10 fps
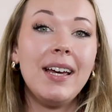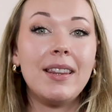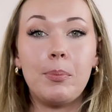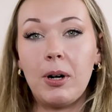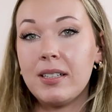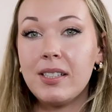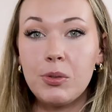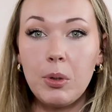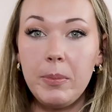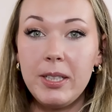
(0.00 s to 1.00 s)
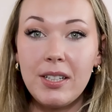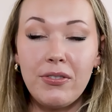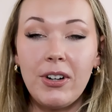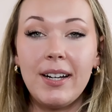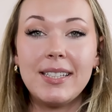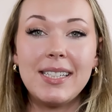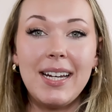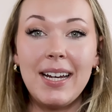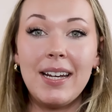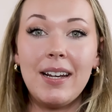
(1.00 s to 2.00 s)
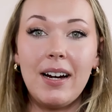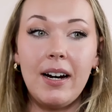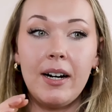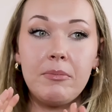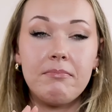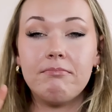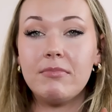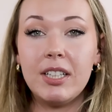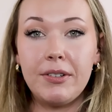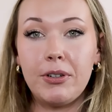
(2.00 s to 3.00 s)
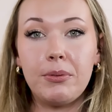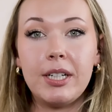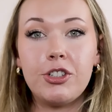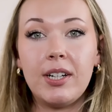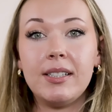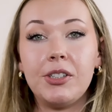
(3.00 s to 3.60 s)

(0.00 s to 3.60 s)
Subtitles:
The prices will be different in the different regions.